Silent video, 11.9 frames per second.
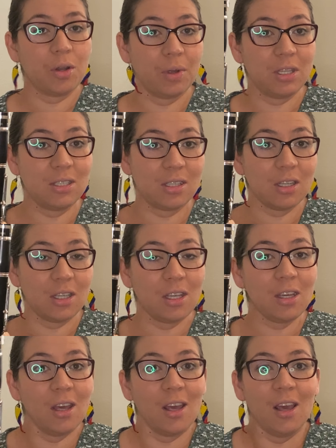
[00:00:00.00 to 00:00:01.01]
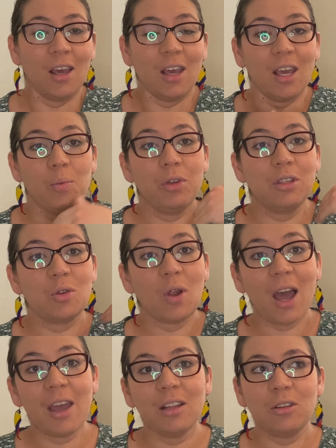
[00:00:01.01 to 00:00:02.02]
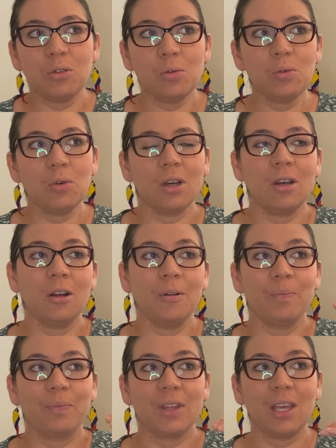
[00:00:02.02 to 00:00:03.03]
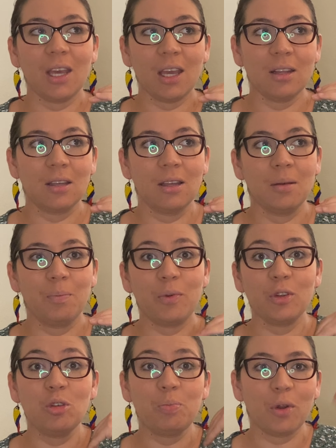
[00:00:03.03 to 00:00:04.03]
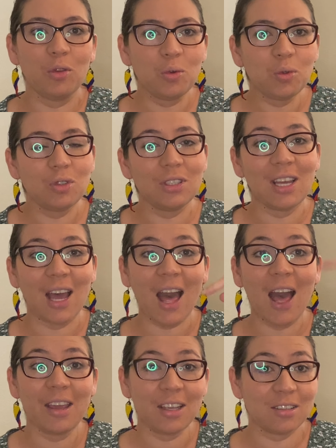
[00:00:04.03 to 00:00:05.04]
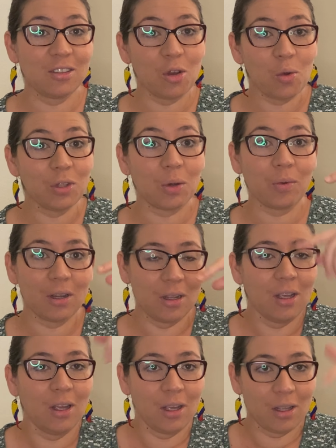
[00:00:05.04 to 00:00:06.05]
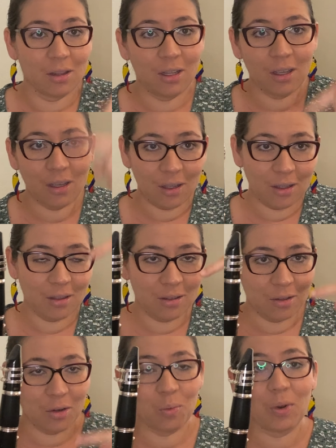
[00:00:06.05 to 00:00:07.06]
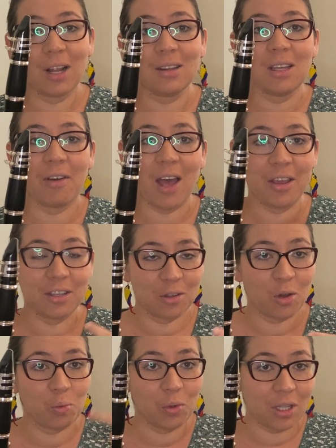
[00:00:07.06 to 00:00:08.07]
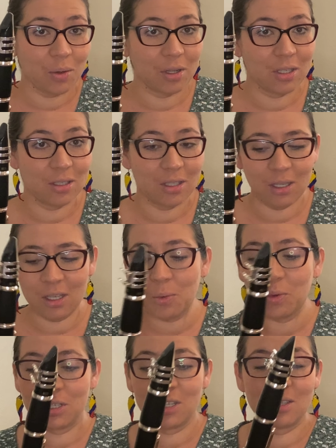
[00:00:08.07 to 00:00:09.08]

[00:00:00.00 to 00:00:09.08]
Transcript: register key, and we try to produce the highest note, the relative highest note with the register key, which is